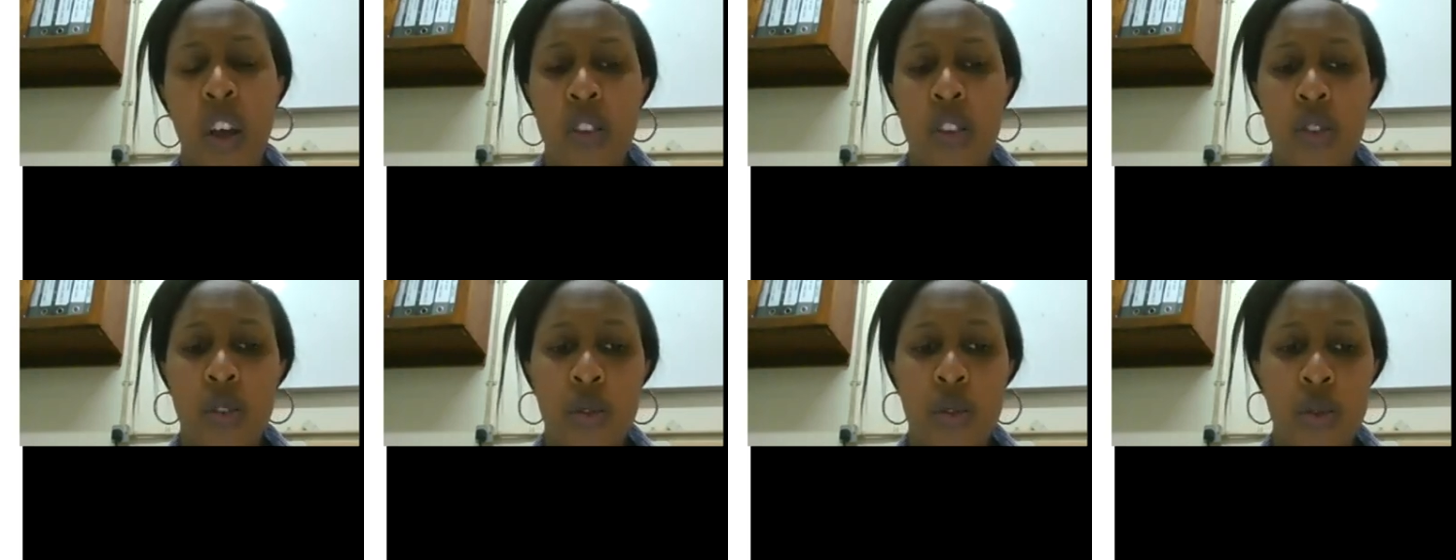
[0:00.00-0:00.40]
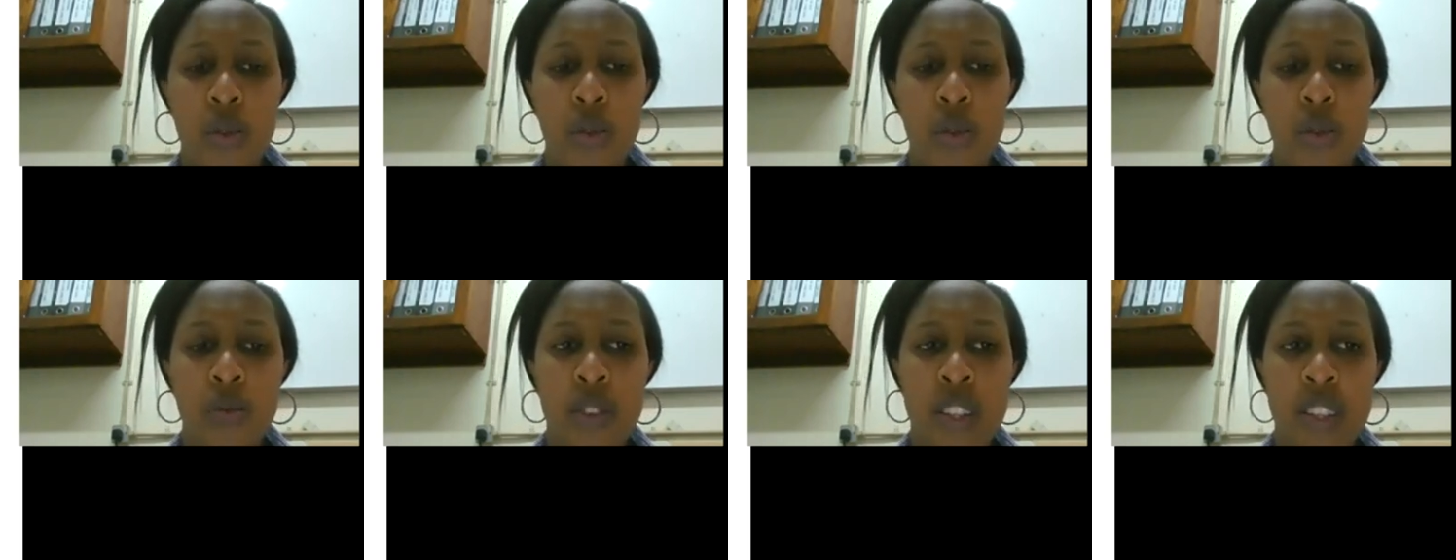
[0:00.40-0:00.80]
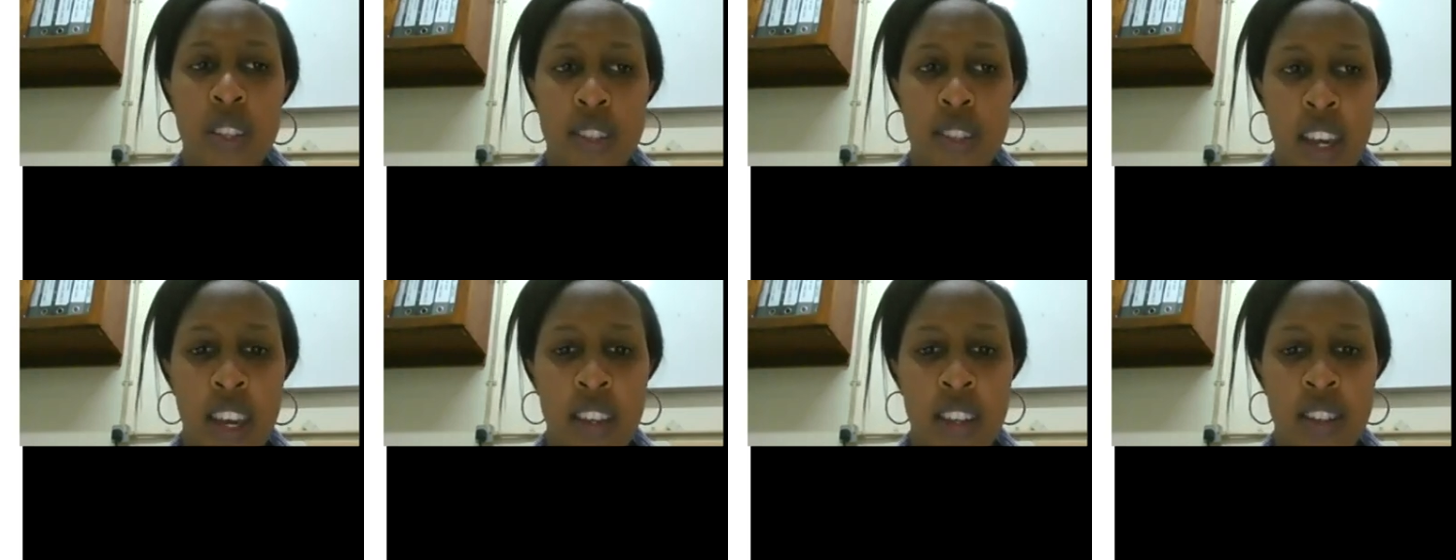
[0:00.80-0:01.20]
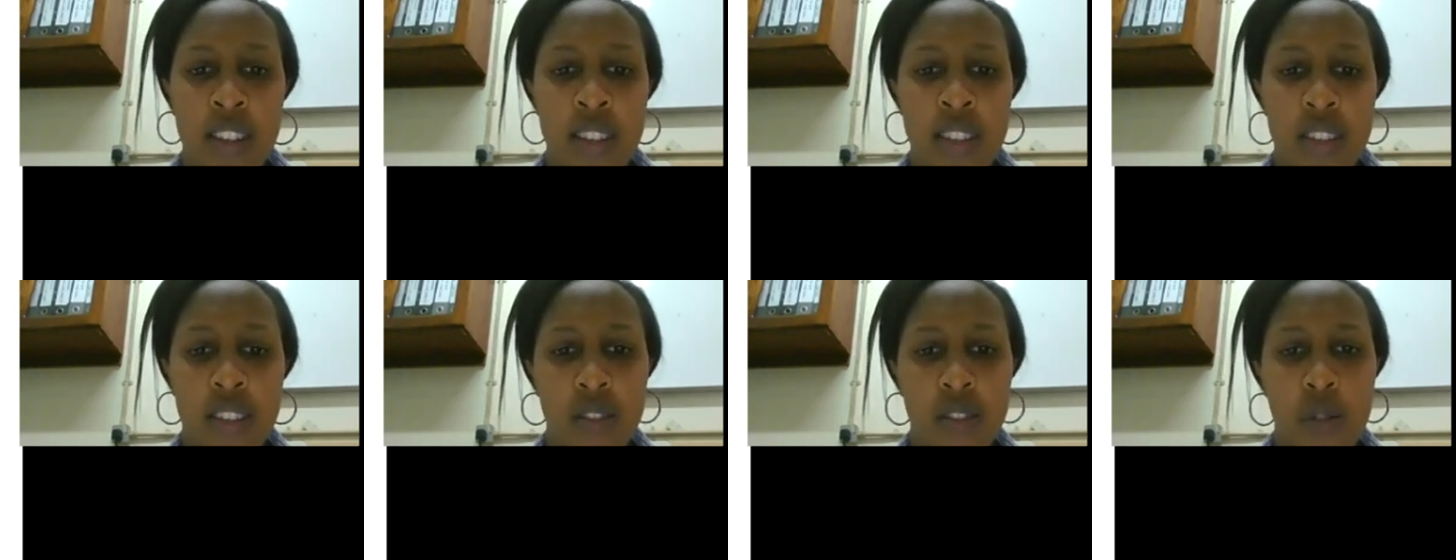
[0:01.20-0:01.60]
to decide
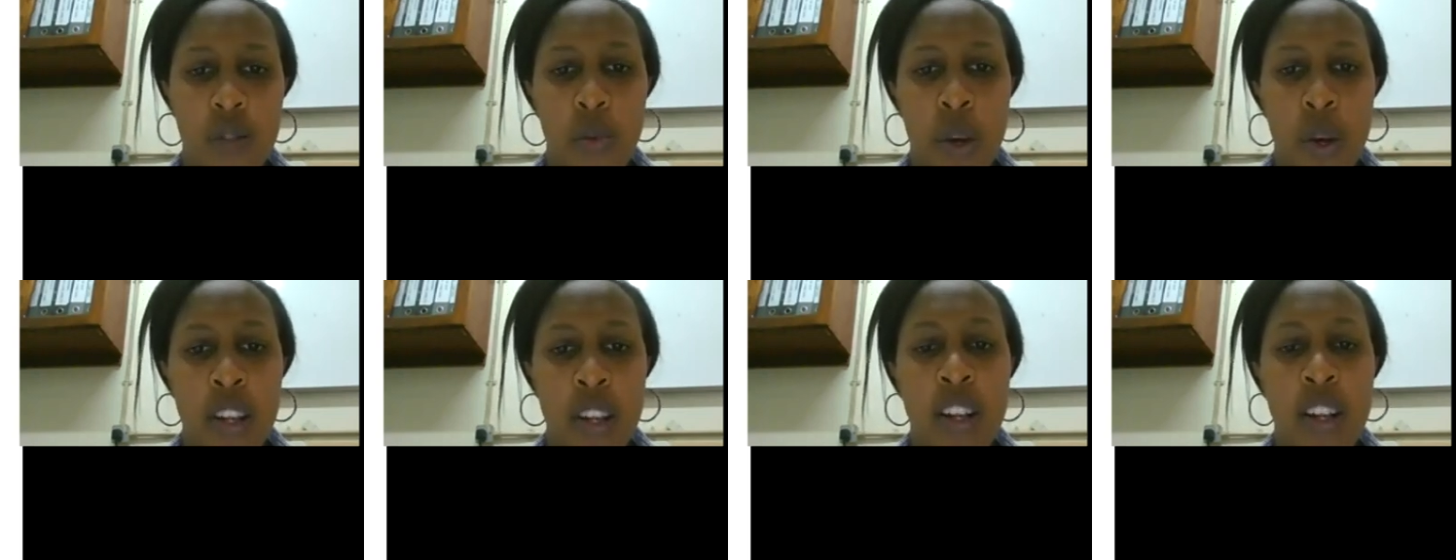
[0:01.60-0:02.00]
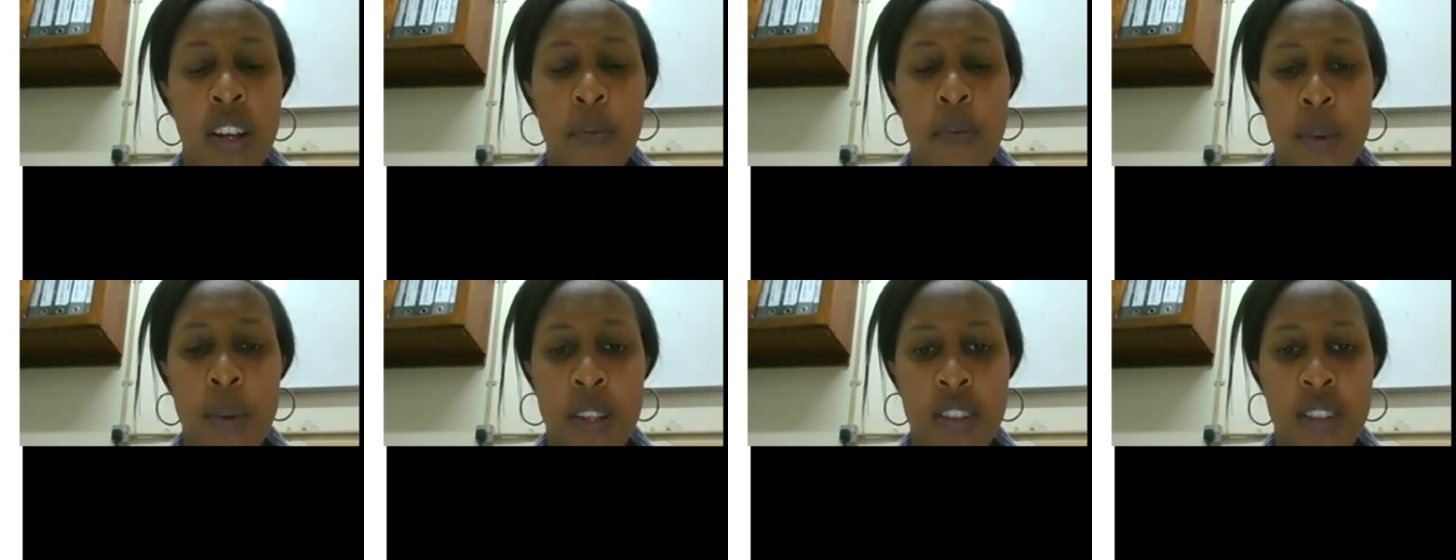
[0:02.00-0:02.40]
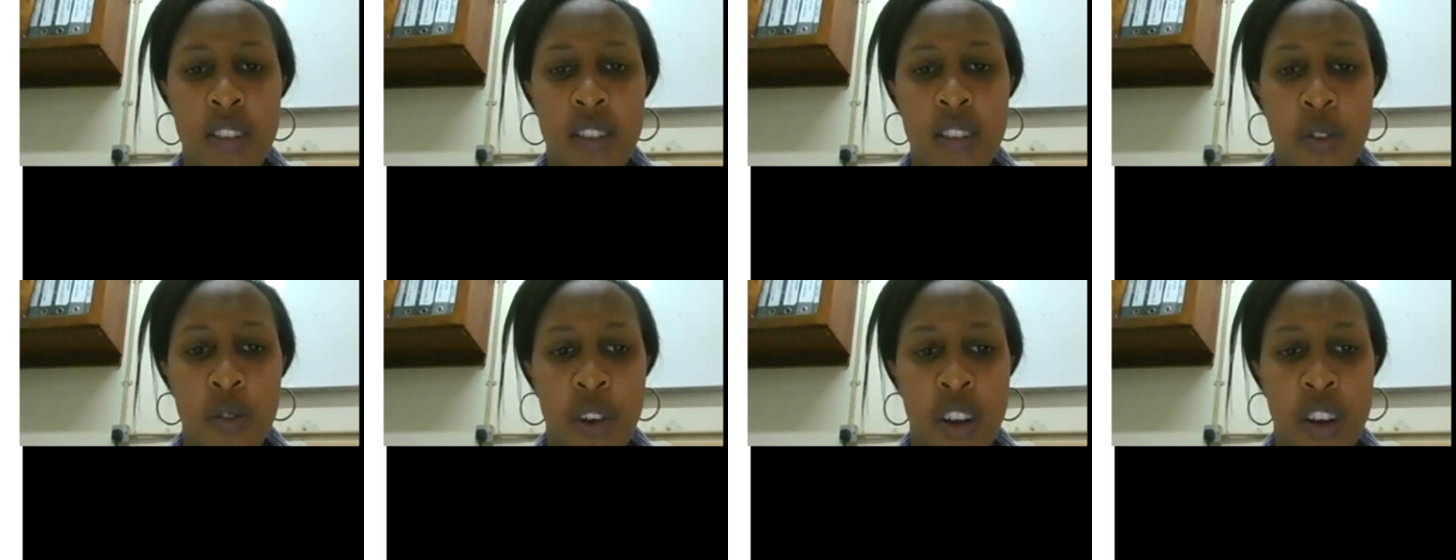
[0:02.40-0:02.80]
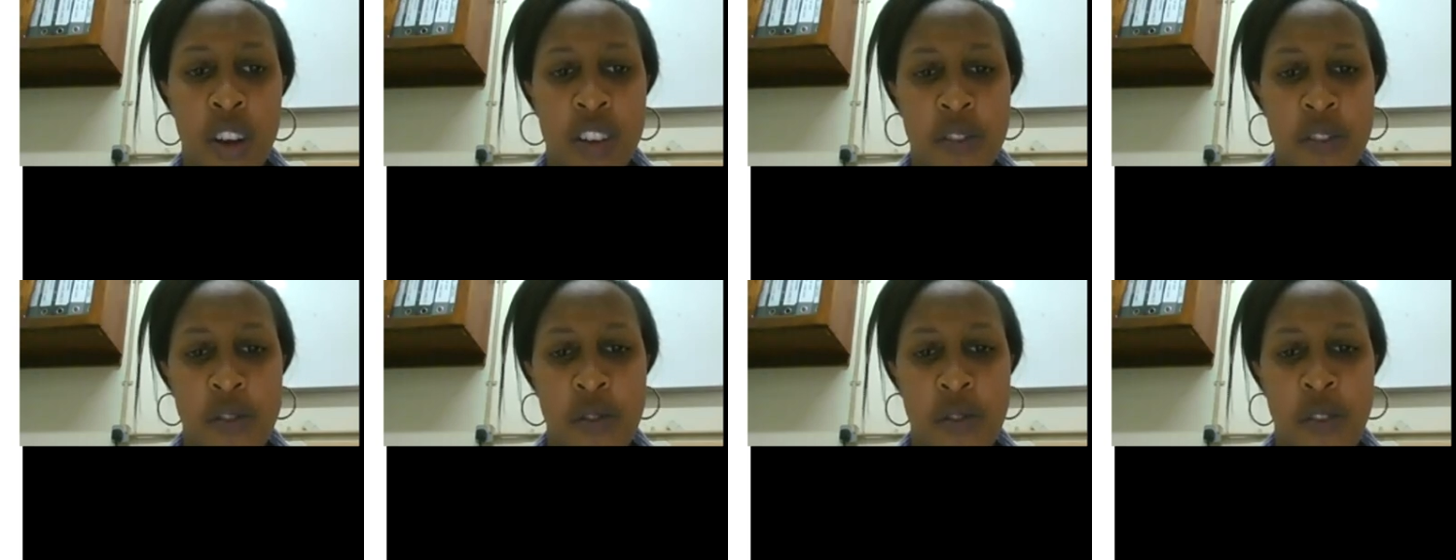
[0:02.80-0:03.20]
to what limits you
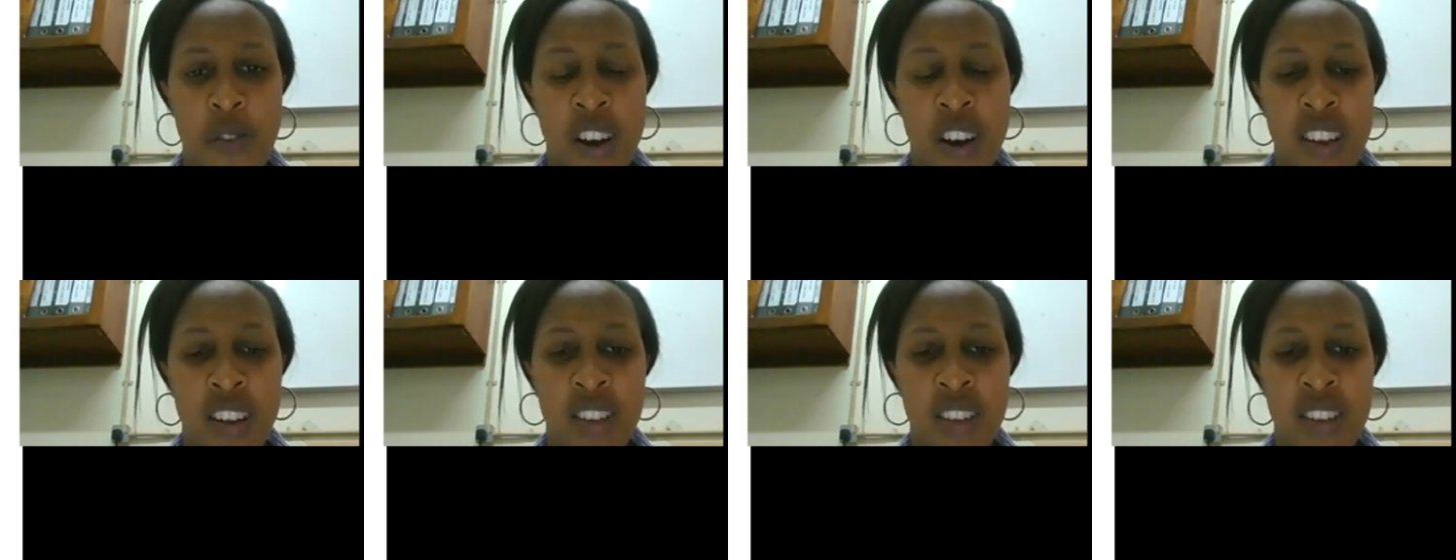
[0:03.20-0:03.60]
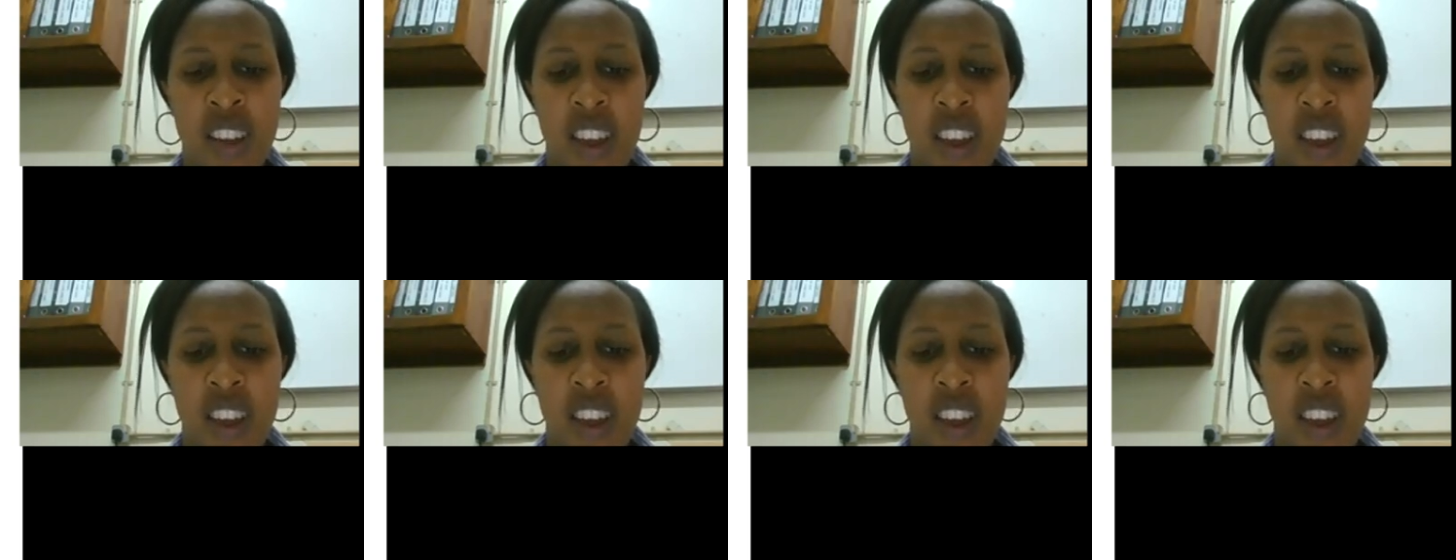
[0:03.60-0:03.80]
can go and